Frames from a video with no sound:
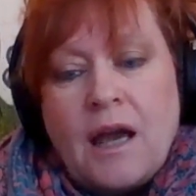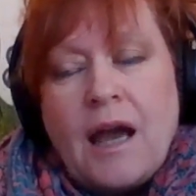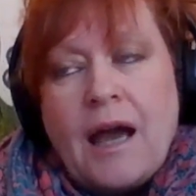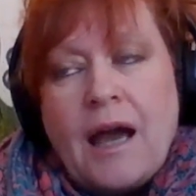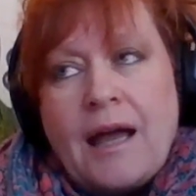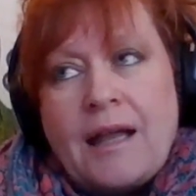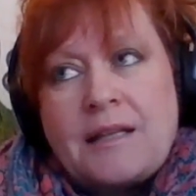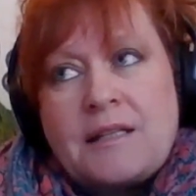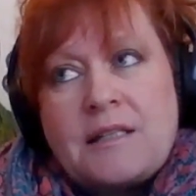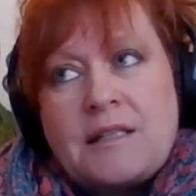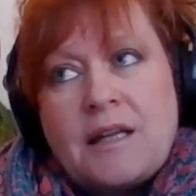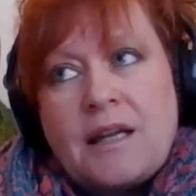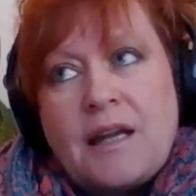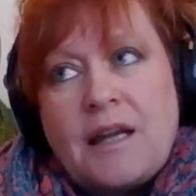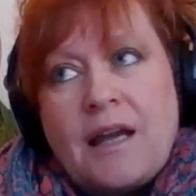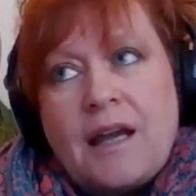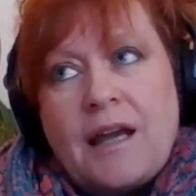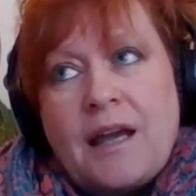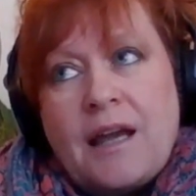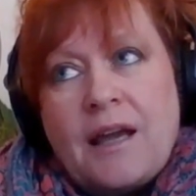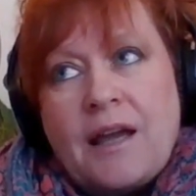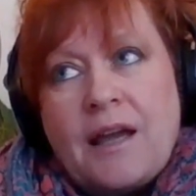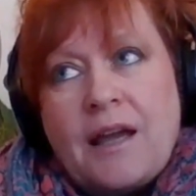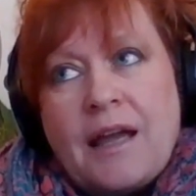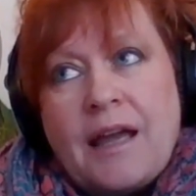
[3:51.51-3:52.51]
And
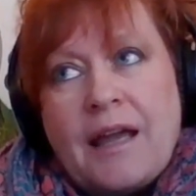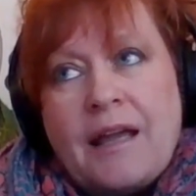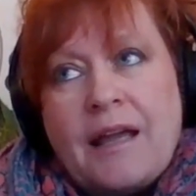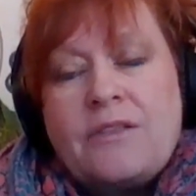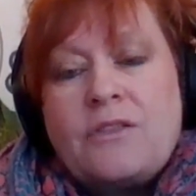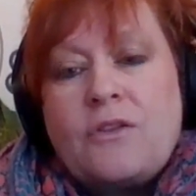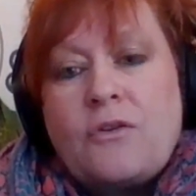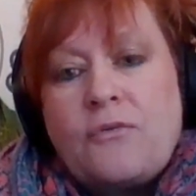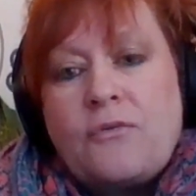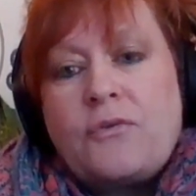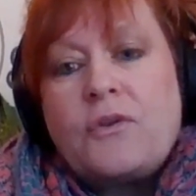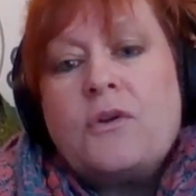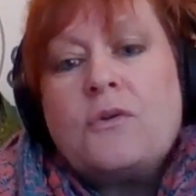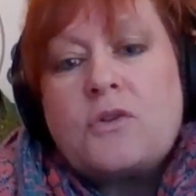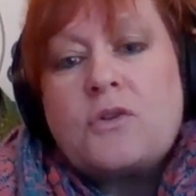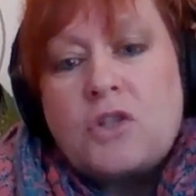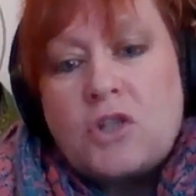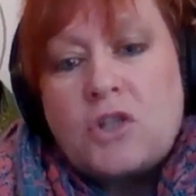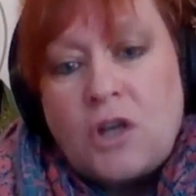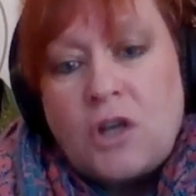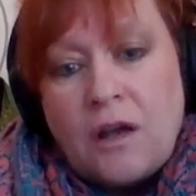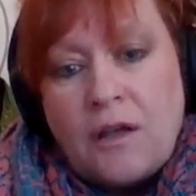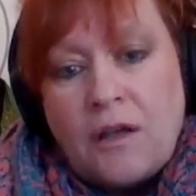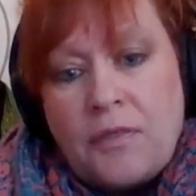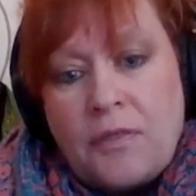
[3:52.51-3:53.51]
in the
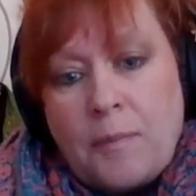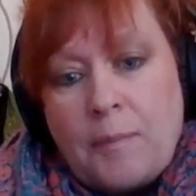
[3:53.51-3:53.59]
future,